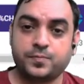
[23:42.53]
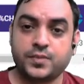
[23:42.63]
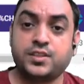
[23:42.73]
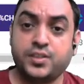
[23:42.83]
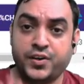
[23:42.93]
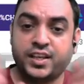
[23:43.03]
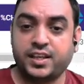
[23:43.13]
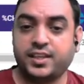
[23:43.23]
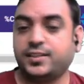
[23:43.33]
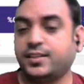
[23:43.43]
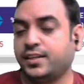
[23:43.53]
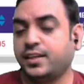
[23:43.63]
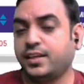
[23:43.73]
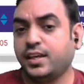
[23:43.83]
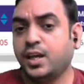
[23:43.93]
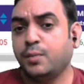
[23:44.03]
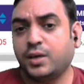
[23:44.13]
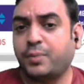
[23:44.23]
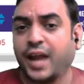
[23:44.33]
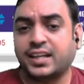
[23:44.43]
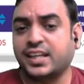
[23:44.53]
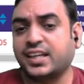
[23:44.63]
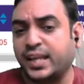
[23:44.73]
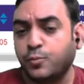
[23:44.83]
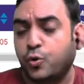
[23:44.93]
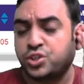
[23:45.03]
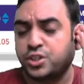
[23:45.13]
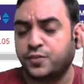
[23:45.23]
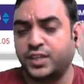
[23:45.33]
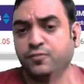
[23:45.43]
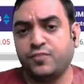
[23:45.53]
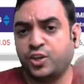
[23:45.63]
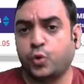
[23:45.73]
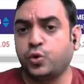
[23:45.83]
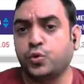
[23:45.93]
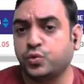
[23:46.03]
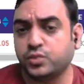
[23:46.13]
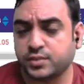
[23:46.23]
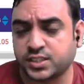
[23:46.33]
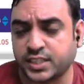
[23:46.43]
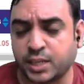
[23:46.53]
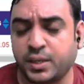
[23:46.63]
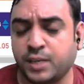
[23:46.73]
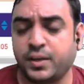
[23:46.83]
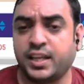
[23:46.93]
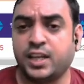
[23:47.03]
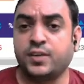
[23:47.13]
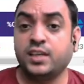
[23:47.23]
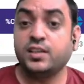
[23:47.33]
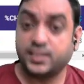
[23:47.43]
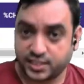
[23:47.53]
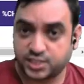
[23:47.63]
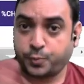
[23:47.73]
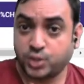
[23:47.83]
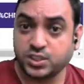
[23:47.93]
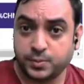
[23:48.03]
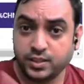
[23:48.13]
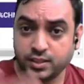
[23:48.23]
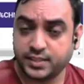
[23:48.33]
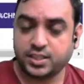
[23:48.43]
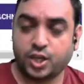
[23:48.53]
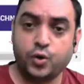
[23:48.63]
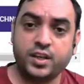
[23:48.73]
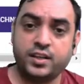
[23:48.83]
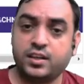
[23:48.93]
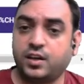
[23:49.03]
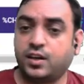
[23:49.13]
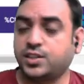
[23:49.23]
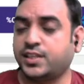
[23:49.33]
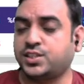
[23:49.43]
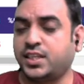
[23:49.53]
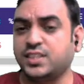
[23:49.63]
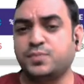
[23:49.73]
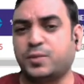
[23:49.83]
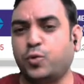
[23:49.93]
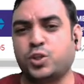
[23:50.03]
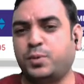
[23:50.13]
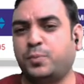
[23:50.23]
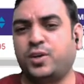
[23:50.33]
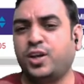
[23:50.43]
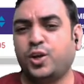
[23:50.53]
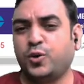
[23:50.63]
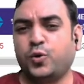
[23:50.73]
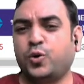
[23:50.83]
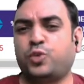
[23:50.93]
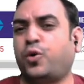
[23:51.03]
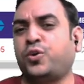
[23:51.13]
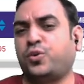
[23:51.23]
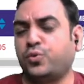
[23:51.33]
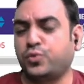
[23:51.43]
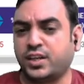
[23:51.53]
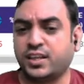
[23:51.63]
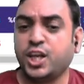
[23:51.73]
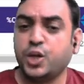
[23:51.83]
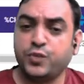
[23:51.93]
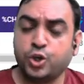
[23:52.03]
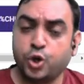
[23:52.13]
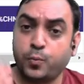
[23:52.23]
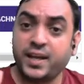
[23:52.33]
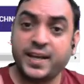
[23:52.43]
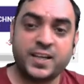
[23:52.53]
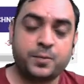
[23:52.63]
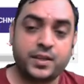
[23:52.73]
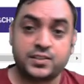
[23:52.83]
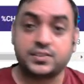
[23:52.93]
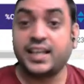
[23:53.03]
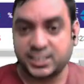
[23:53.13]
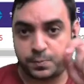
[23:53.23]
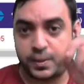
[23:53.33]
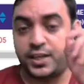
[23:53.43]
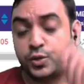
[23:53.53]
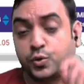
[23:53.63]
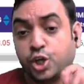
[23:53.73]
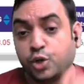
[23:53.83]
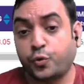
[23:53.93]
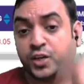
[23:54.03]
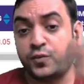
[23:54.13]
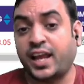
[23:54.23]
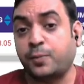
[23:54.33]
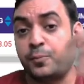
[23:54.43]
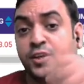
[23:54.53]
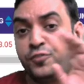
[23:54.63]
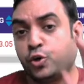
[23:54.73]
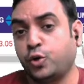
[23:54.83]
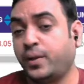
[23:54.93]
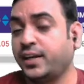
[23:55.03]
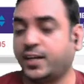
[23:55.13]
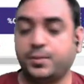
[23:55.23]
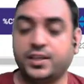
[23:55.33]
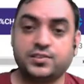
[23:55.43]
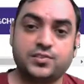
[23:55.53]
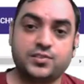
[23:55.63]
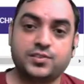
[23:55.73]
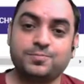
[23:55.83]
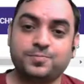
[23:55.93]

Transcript: theoretically. But practically, most of them, we don't do settlement by delivery. It's possible, it's allowed in exchanges, but most people don't want to do that. We go by net basis. I'll explain you what will happen if you go by net basis.